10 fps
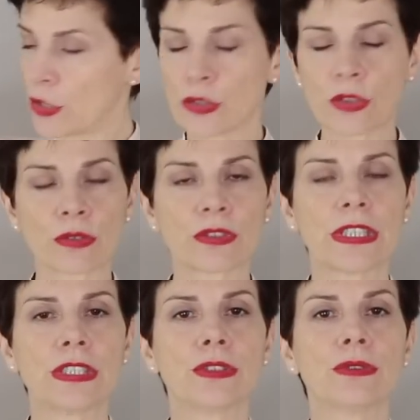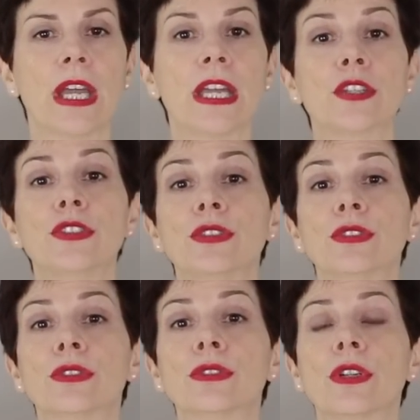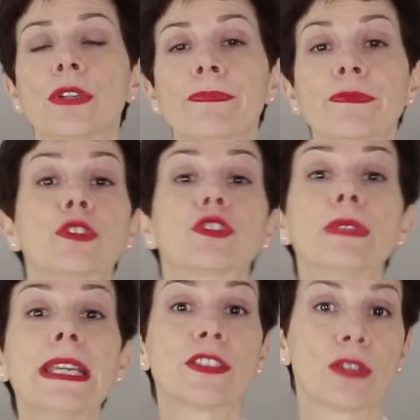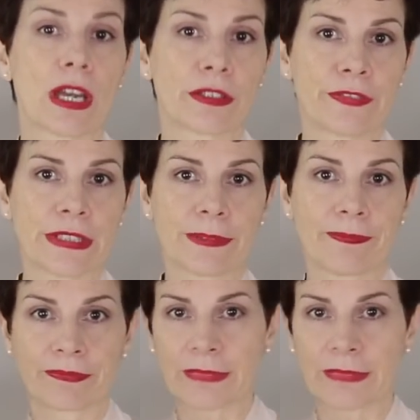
to continue your, to create your outfit